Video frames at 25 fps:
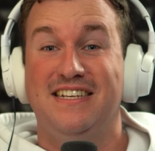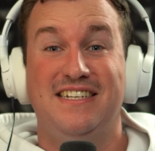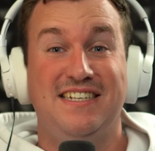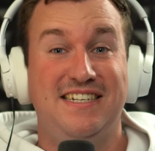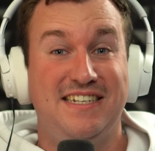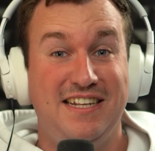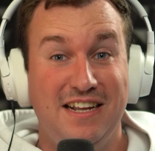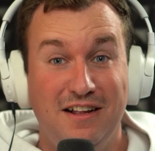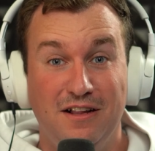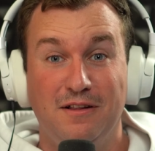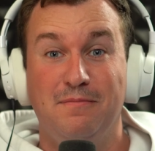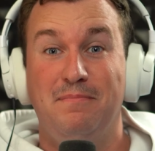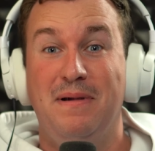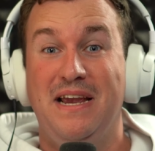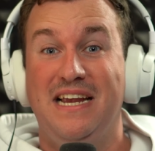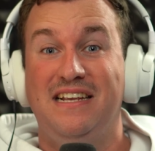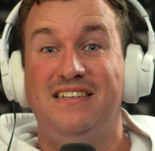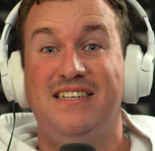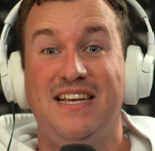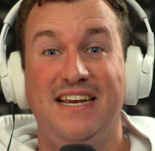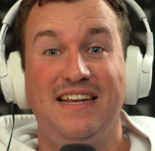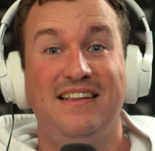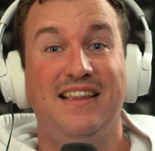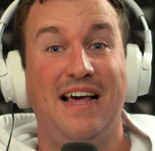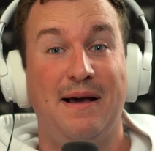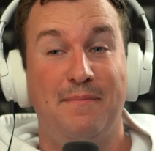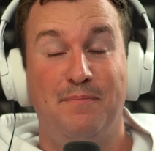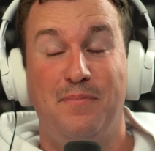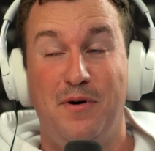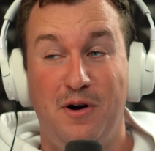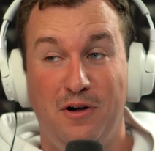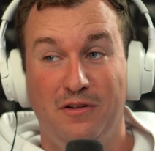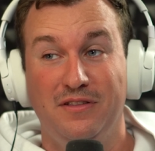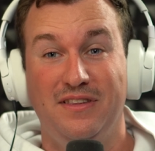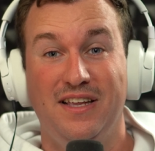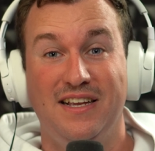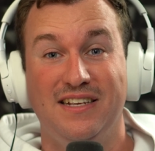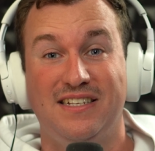to still maintain that
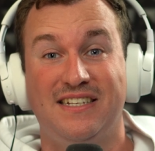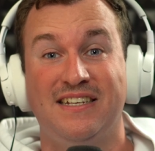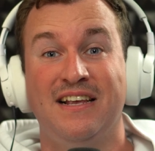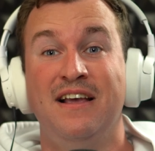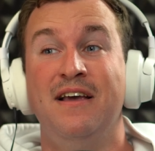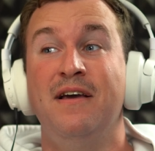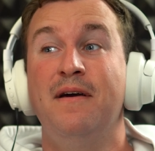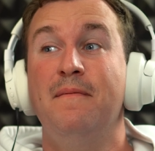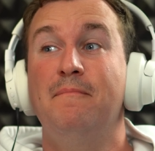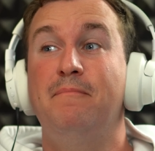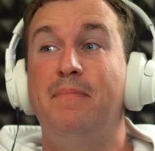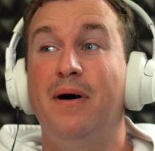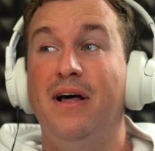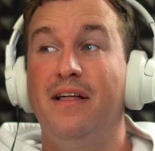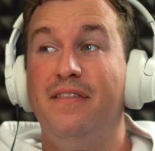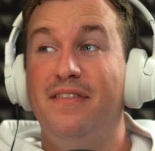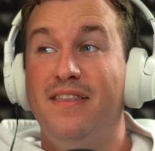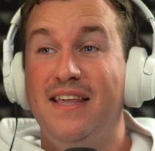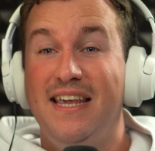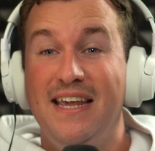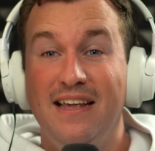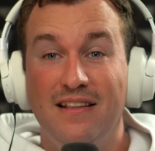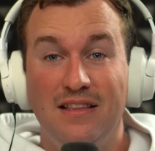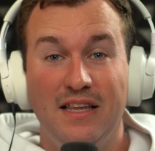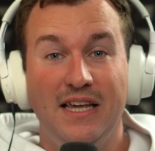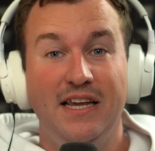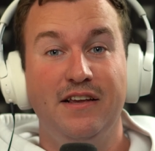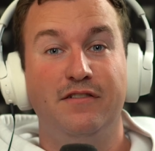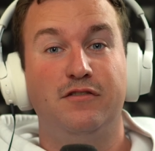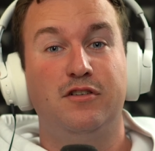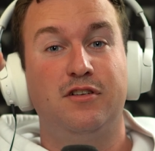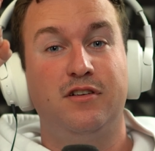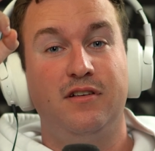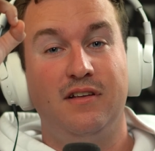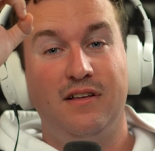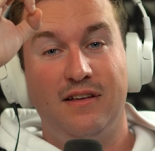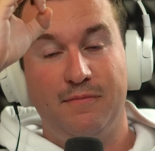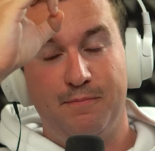boldness. But he
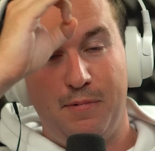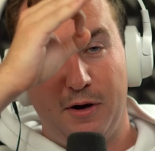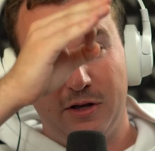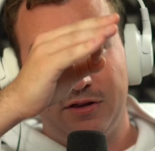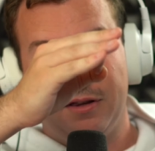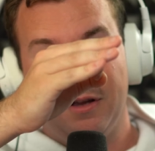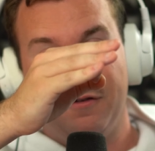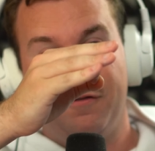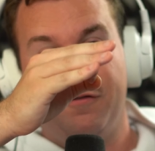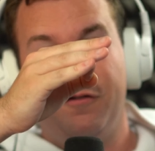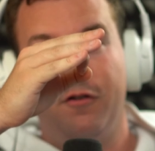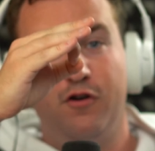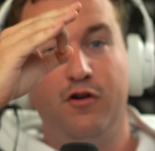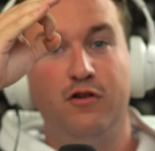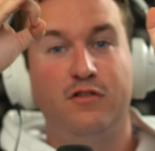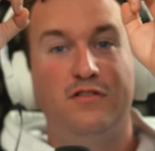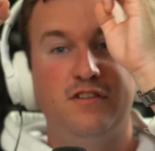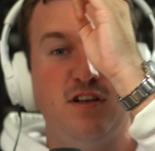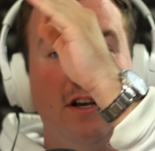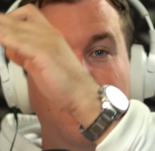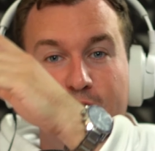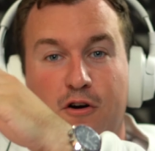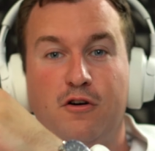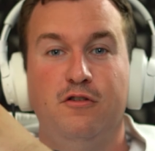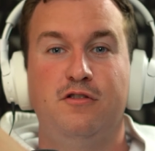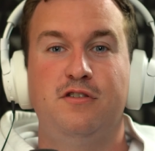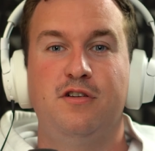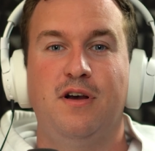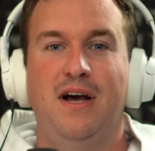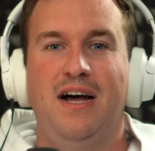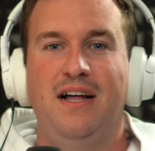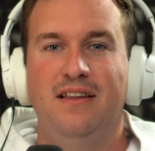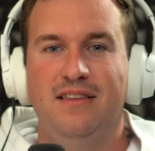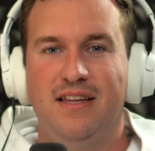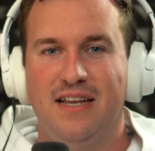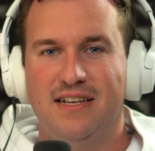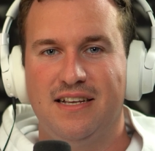leaves Botafogo to go to Al